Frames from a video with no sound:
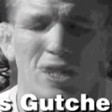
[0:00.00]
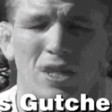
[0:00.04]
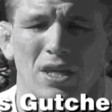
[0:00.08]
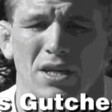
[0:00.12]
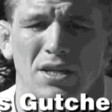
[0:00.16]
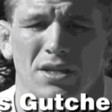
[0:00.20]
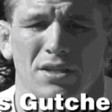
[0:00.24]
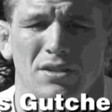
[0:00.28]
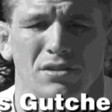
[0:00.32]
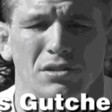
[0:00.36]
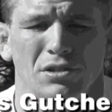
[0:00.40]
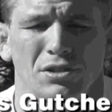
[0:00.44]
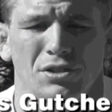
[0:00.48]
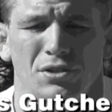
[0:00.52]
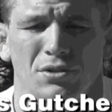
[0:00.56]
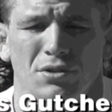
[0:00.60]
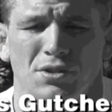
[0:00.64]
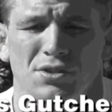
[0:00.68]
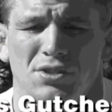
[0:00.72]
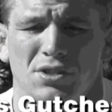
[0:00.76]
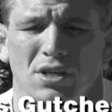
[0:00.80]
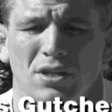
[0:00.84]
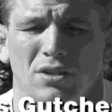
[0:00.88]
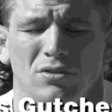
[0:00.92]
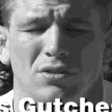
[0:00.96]
He can shoot
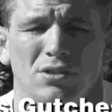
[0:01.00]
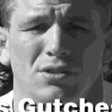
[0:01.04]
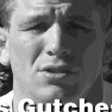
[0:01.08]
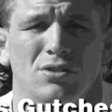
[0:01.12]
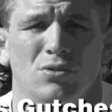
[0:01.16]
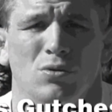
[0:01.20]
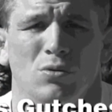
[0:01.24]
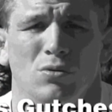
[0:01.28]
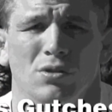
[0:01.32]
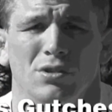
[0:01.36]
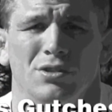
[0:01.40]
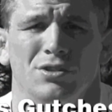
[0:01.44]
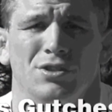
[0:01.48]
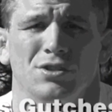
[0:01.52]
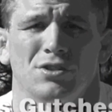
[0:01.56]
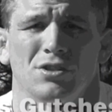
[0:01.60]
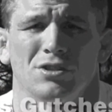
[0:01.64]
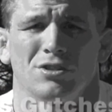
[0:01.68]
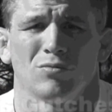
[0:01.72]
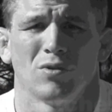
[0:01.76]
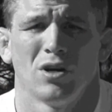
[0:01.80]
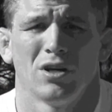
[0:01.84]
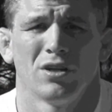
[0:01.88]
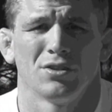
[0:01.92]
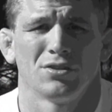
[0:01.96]
a single and score just
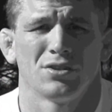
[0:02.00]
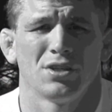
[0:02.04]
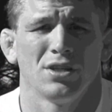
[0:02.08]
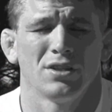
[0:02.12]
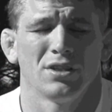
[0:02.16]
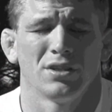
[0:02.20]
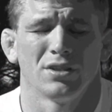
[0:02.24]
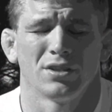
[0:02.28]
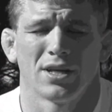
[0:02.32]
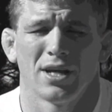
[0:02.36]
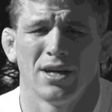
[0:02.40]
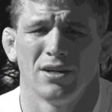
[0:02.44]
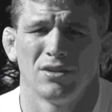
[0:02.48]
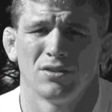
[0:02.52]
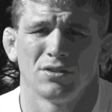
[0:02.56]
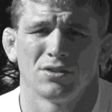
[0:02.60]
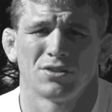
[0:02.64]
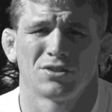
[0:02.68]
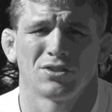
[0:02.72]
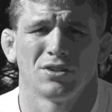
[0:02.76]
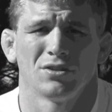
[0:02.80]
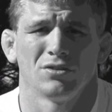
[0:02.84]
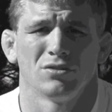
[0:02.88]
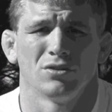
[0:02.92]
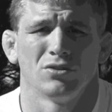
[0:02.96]
as well as he can counter a
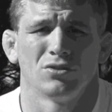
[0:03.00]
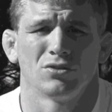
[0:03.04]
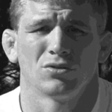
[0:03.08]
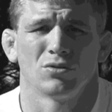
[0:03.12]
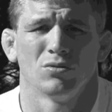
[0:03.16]
single and